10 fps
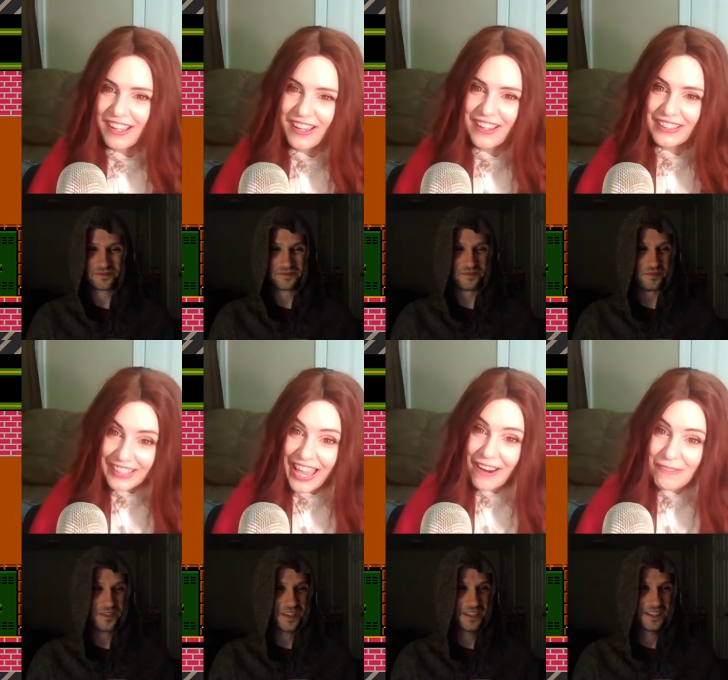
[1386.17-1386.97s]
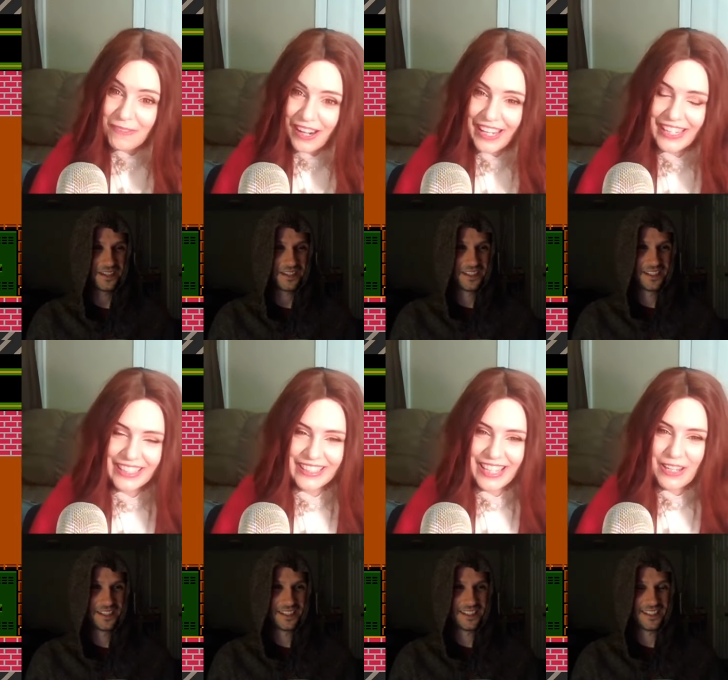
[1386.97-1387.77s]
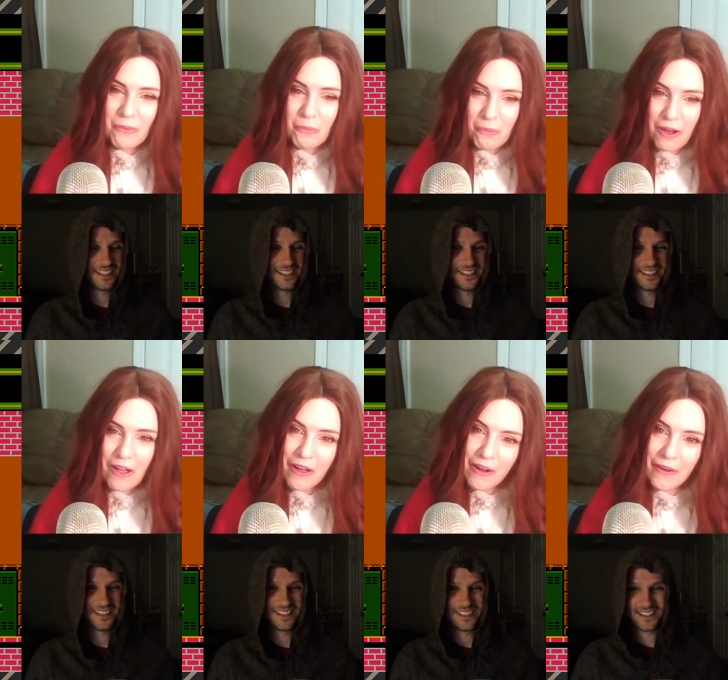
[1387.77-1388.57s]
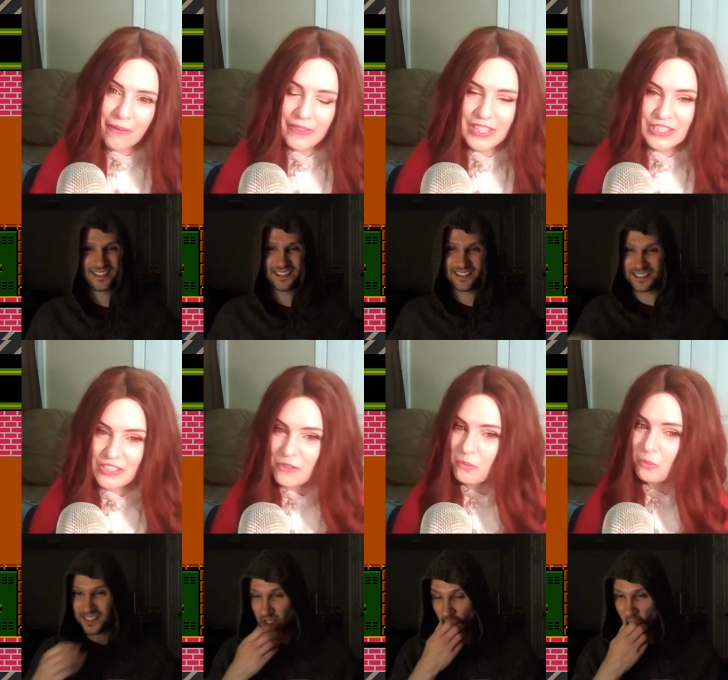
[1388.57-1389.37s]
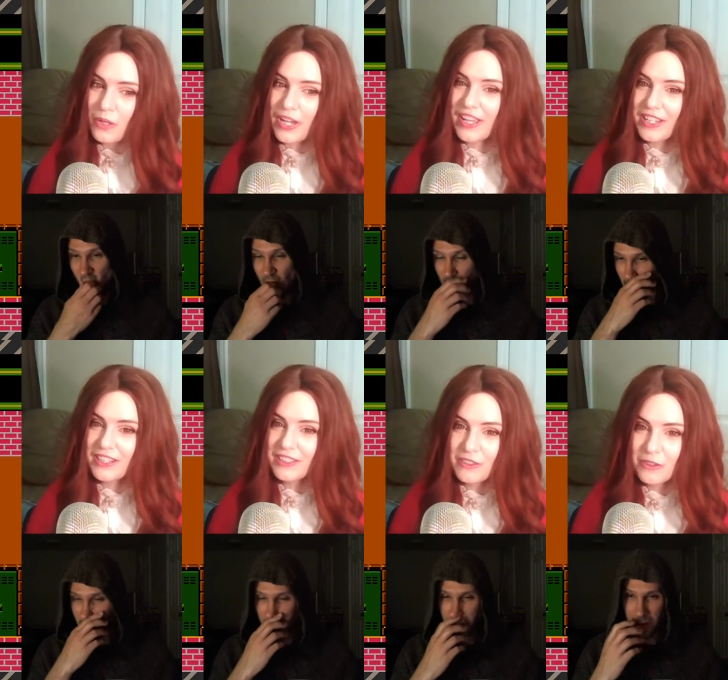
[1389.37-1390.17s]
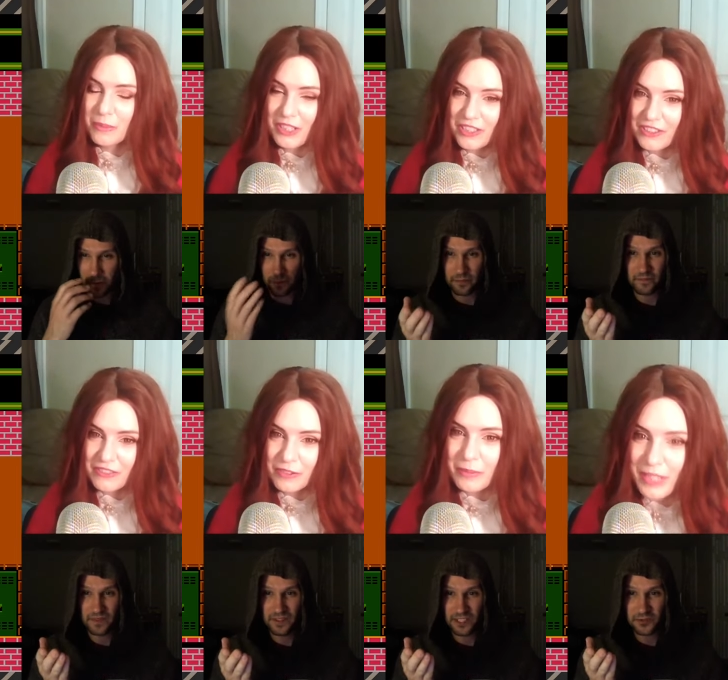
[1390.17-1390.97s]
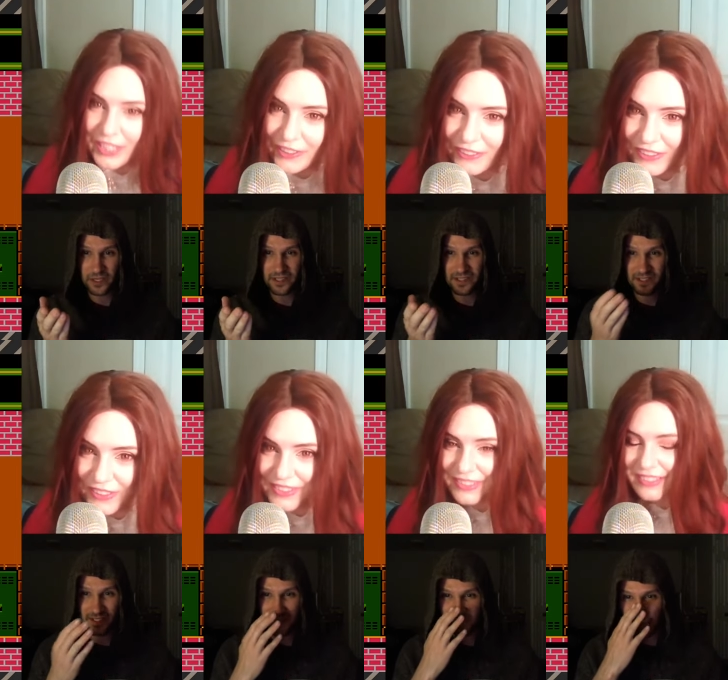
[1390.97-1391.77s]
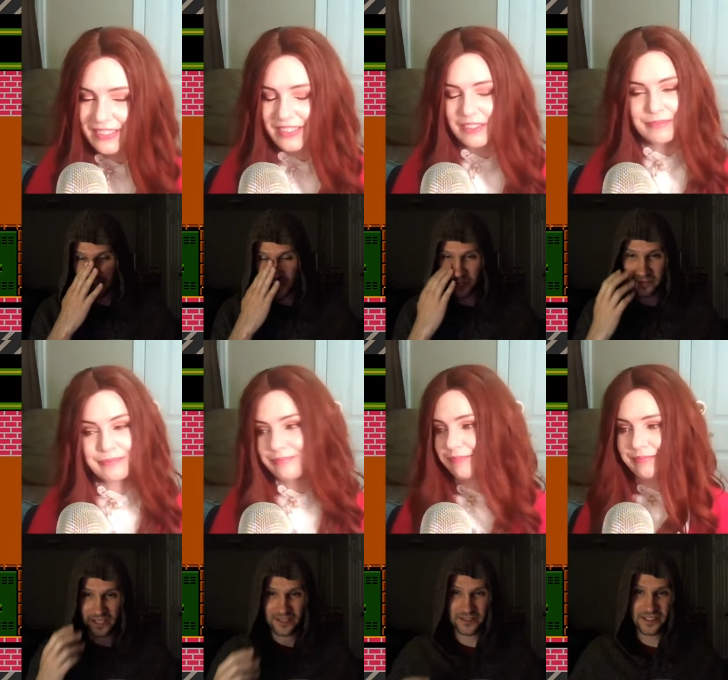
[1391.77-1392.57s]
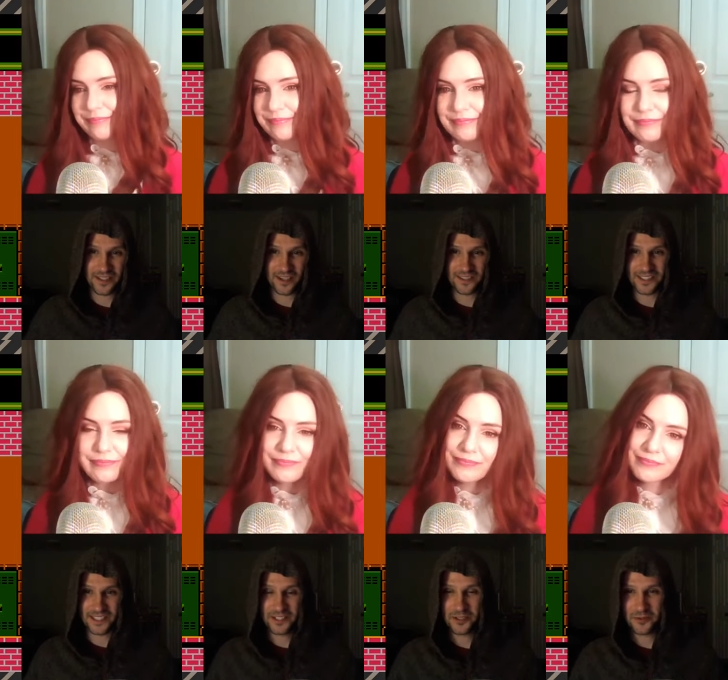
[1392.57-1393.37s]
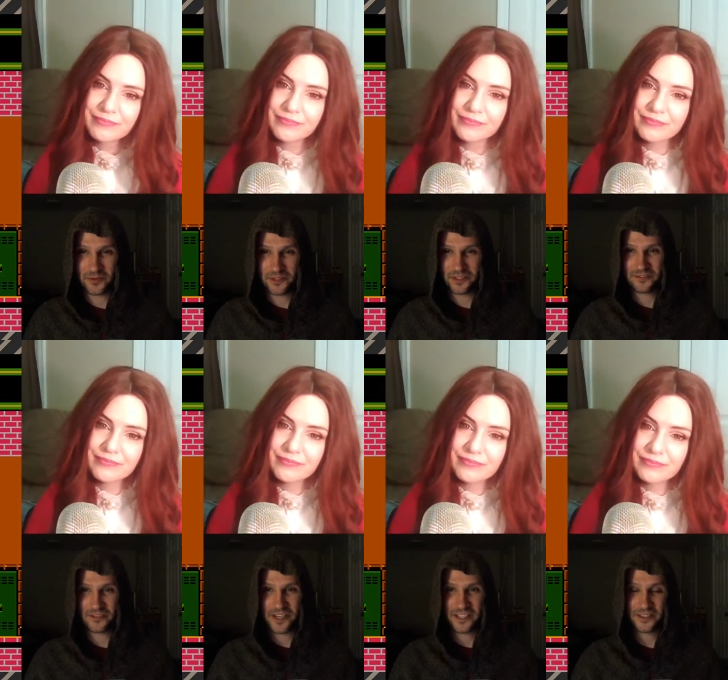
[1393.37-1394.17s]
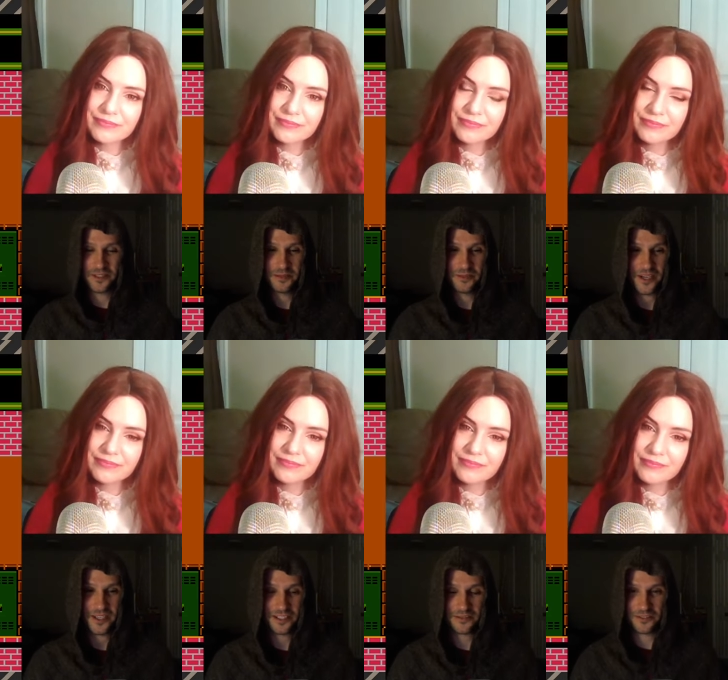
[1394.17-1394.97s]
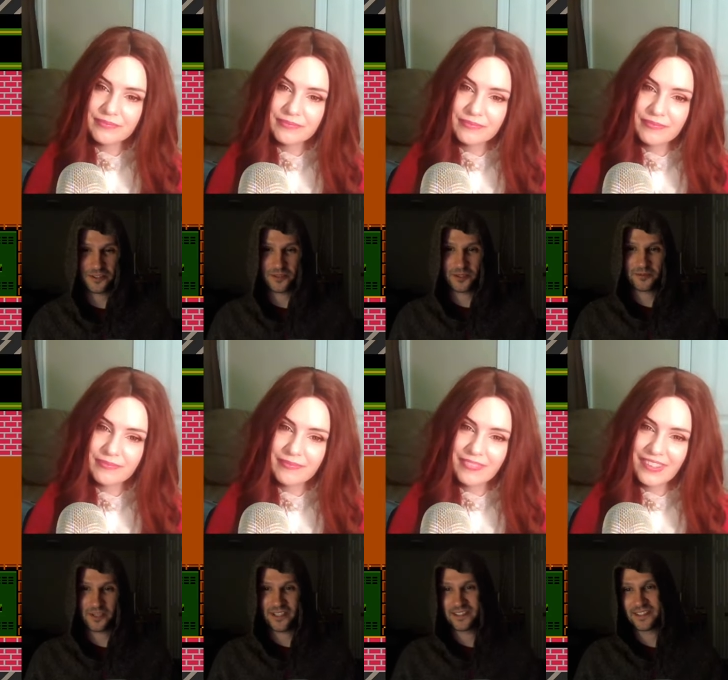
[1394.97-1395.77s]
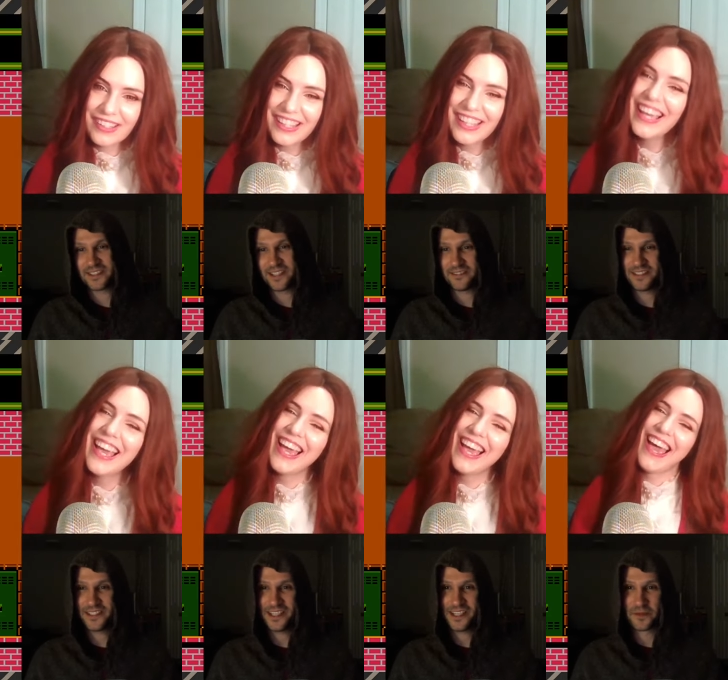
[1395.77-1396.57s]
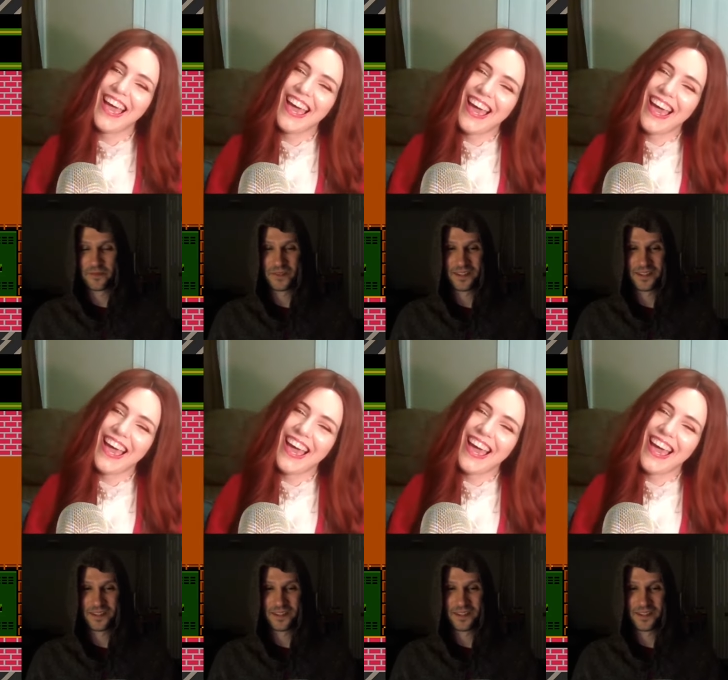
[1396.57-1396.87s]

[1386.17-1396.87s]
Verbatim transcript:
Speaker 1: Yeah, right. Like whoa, that's just See, way too much for bagels. That's why
Speaker 2: we buy our bagels at Aldi, where you can find great products for low, low prices every day.